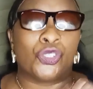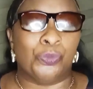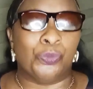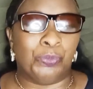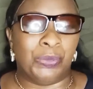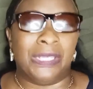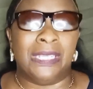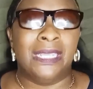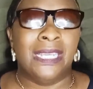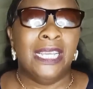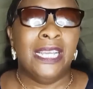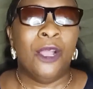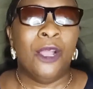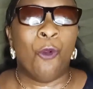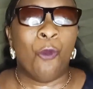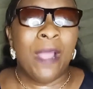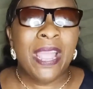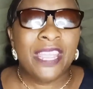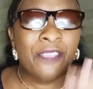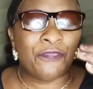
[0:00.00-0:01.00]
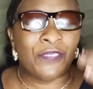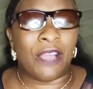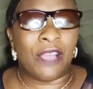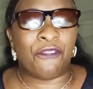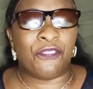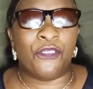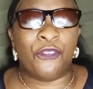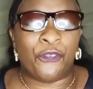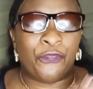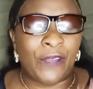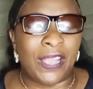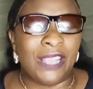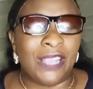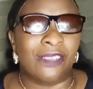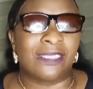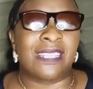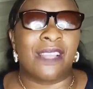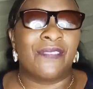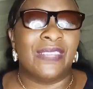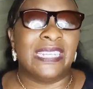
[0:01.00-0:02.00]
should be. Where if you find
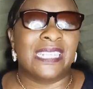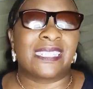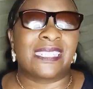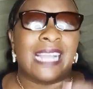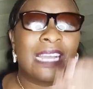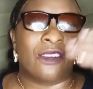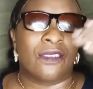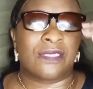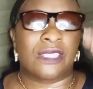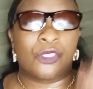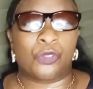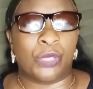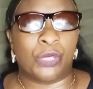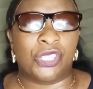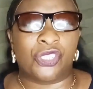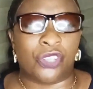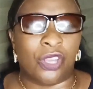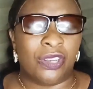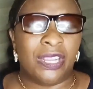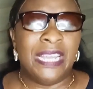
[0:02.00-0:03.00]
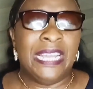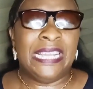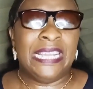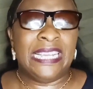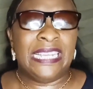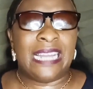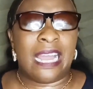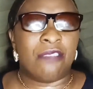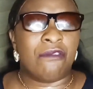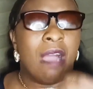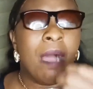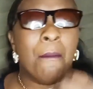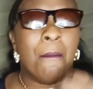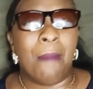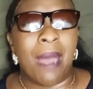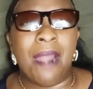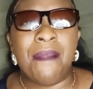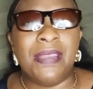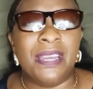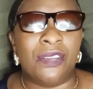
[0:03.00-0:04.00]
yourself in this kind of situation, either you are
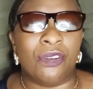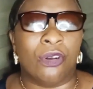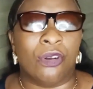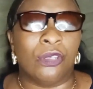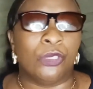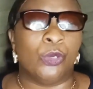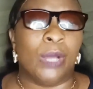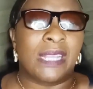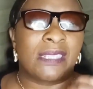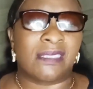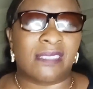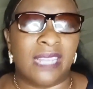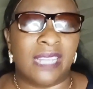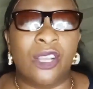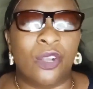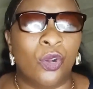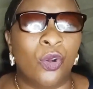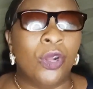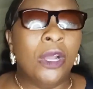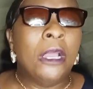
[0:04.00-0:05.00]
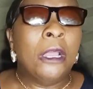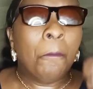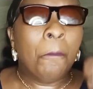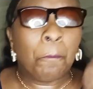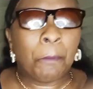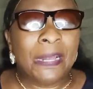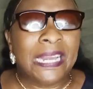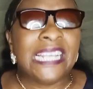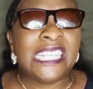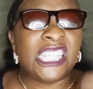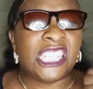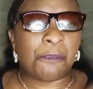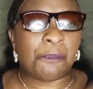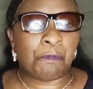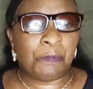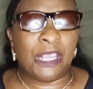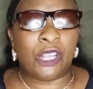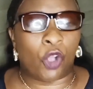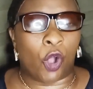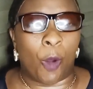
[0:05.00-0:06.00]
married or you are single, please
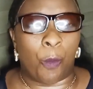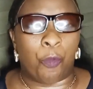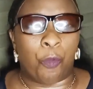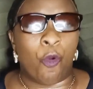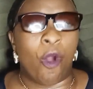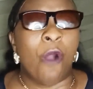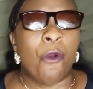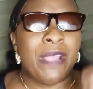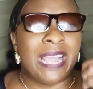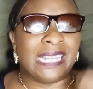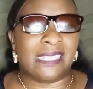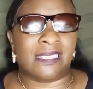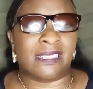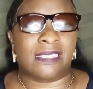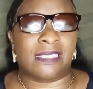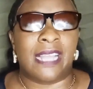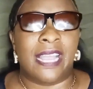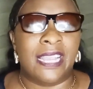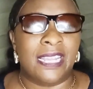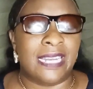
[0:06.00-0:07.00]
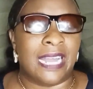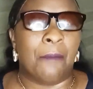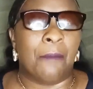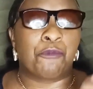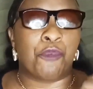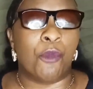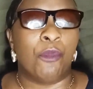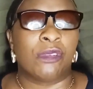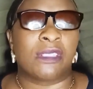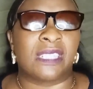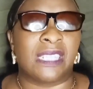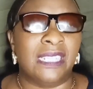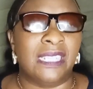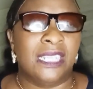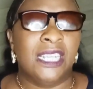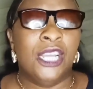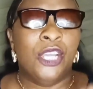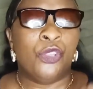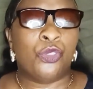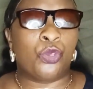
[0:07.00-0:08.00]
speak up. What we are saying and
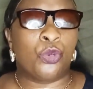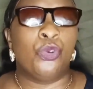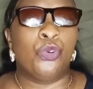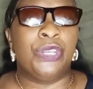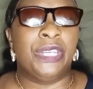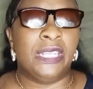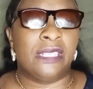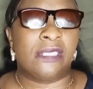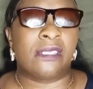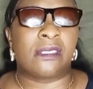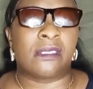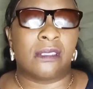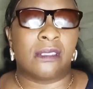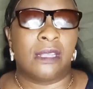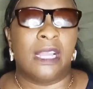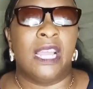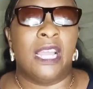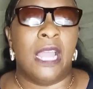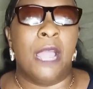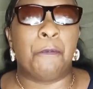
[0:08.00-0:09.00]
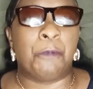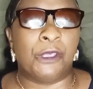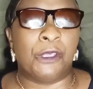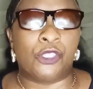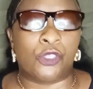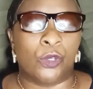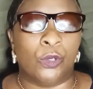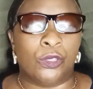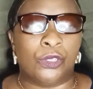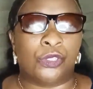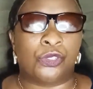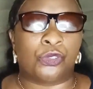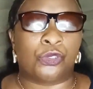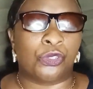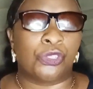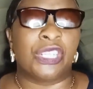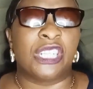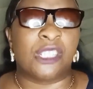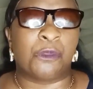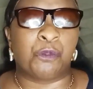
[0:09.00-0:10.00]
promoting through this episodes,
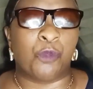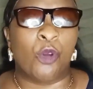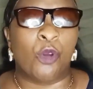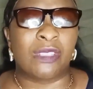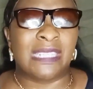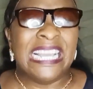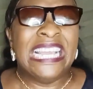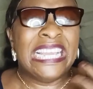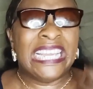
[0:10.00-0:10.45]
through this post,